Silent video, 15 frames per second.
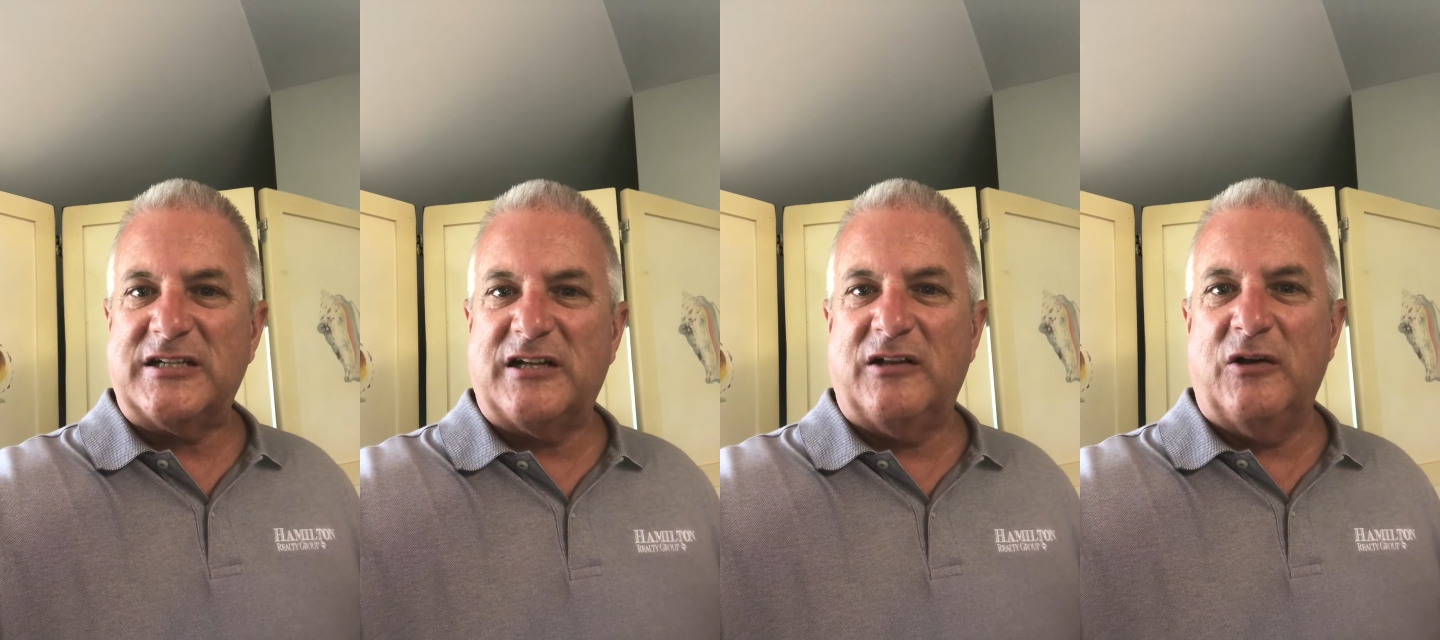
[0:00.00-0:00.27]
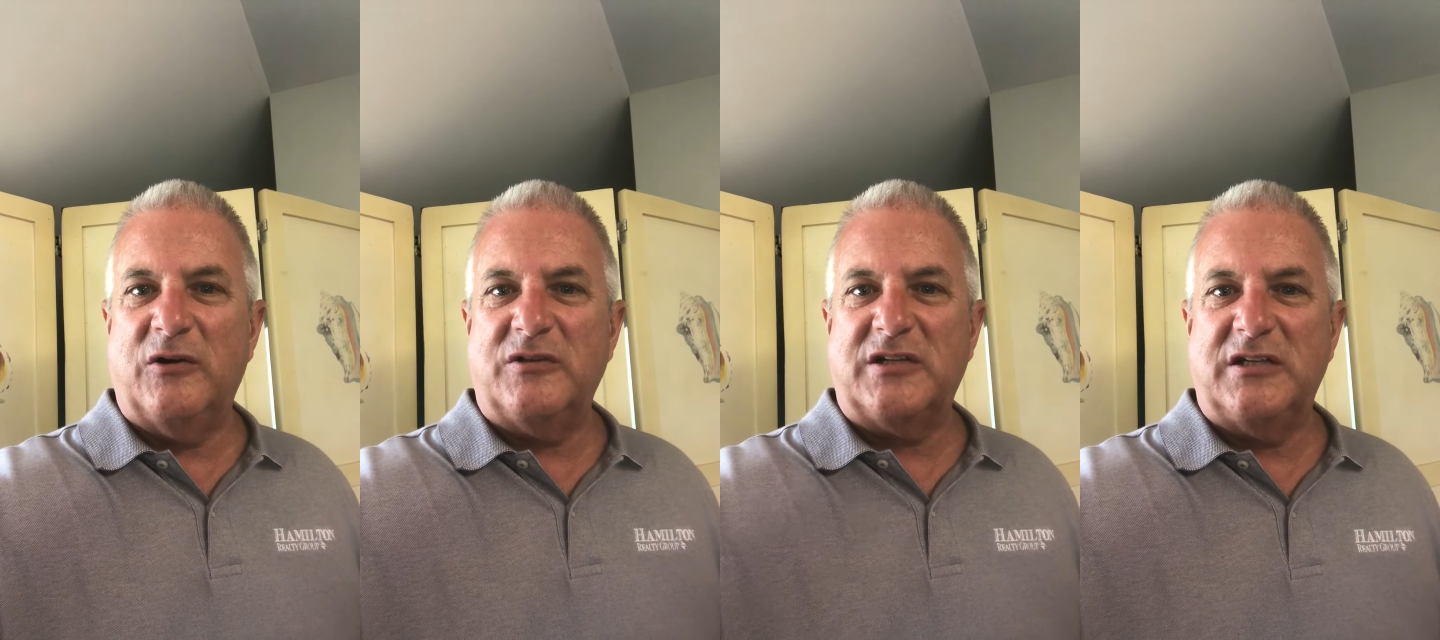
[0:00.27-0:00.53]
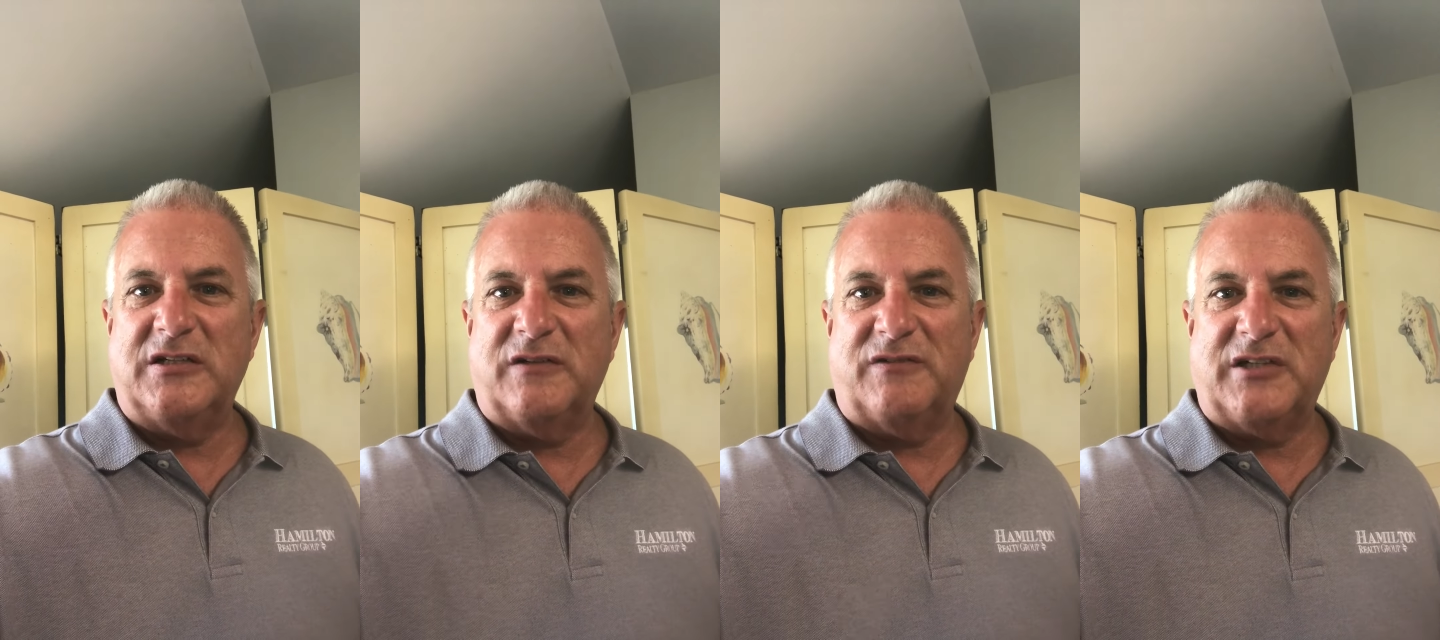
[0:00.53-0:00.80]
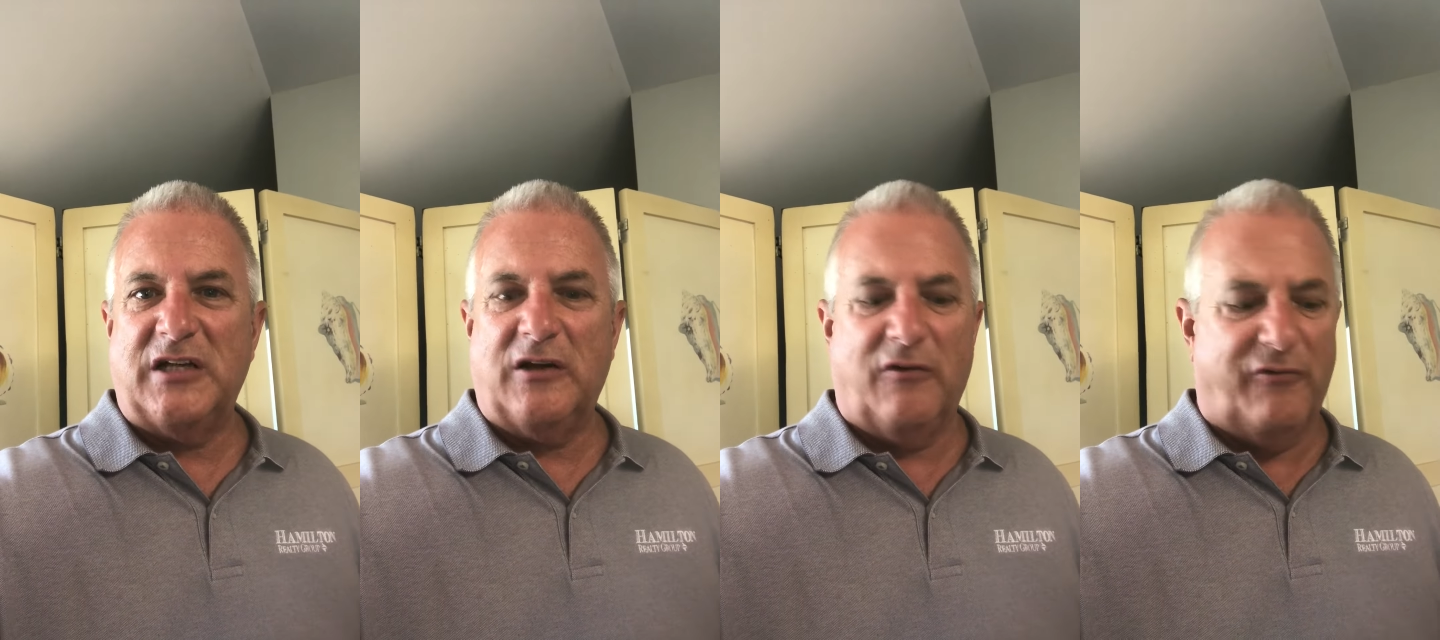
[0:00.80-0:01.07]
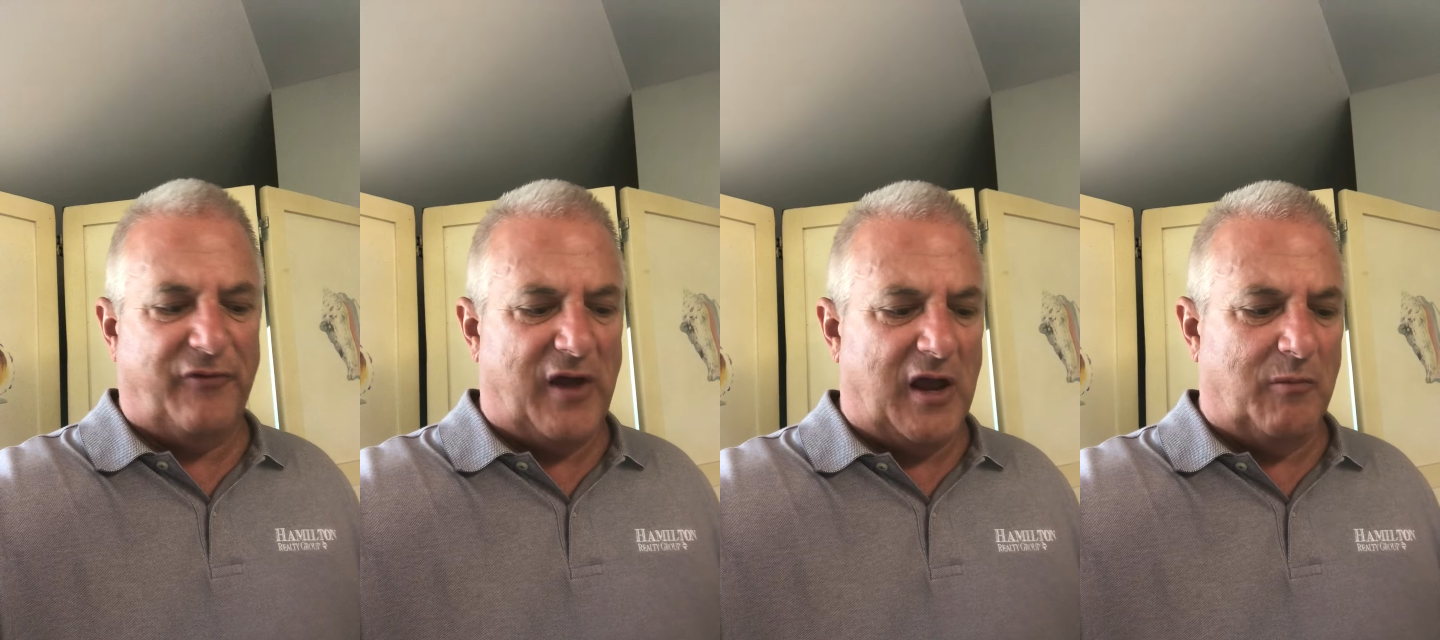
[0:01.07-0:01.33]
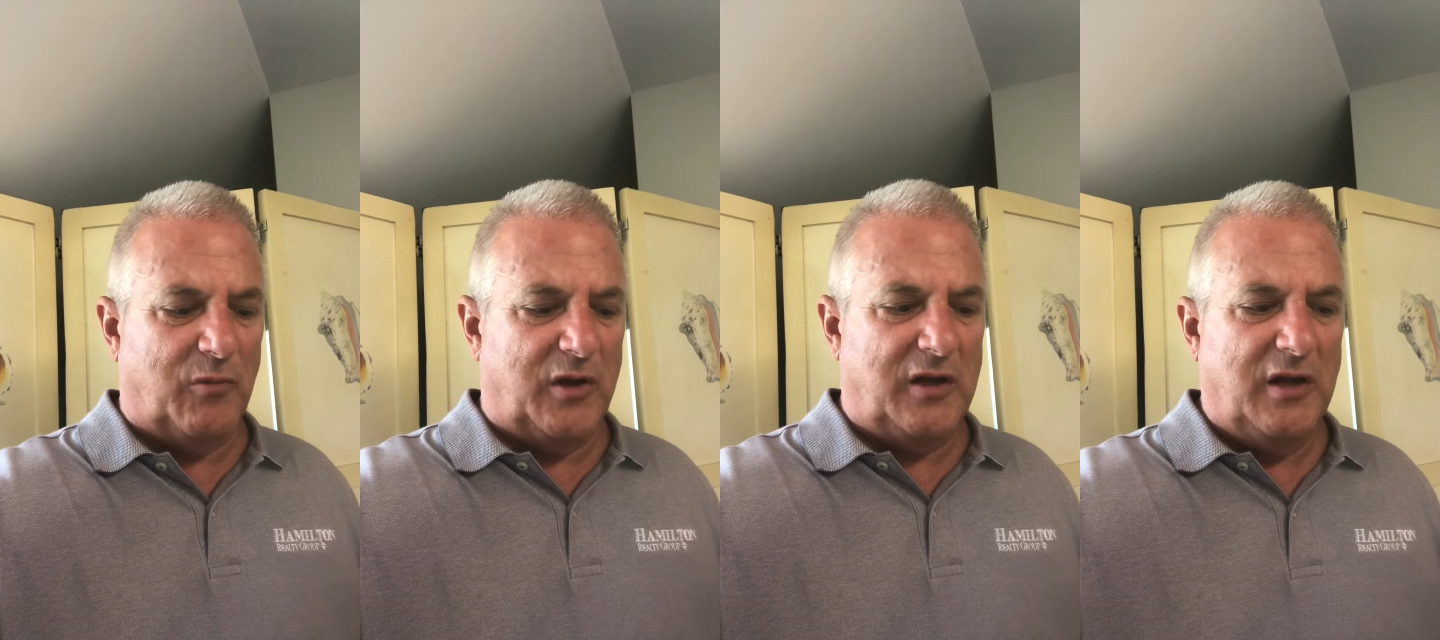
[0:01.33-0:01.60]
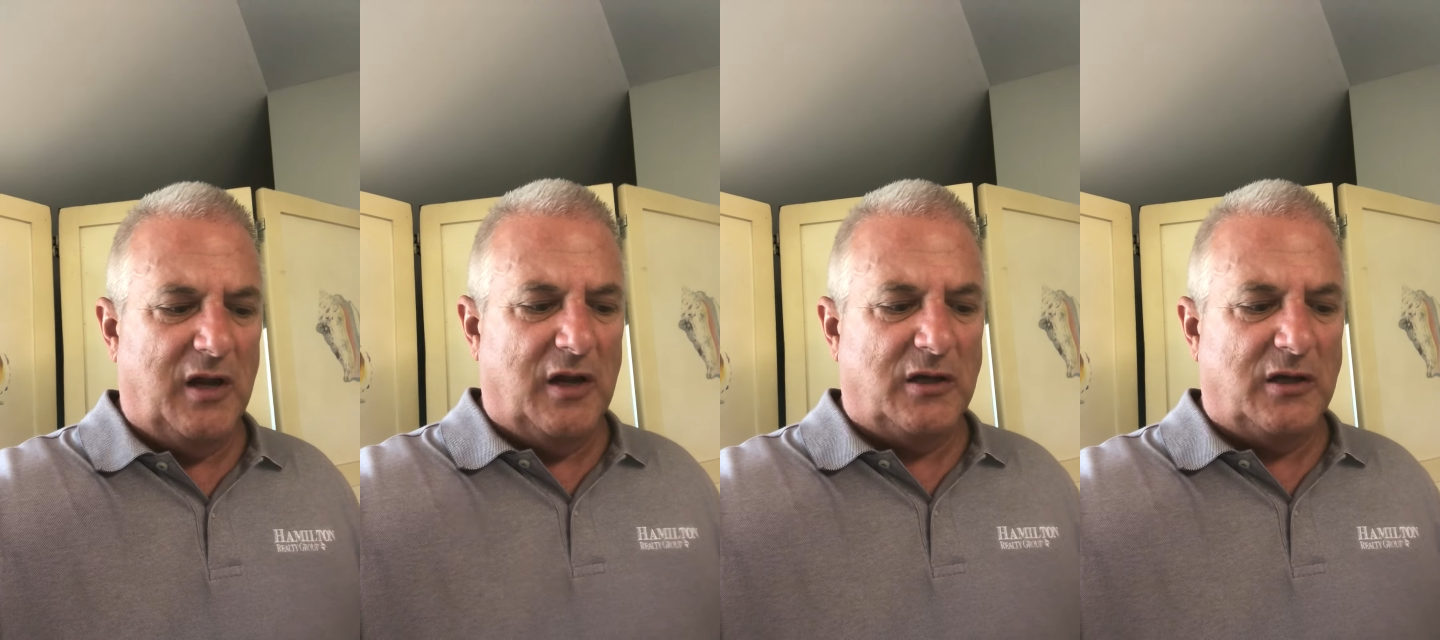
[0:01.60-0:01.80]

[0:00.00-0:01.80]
closings of single family,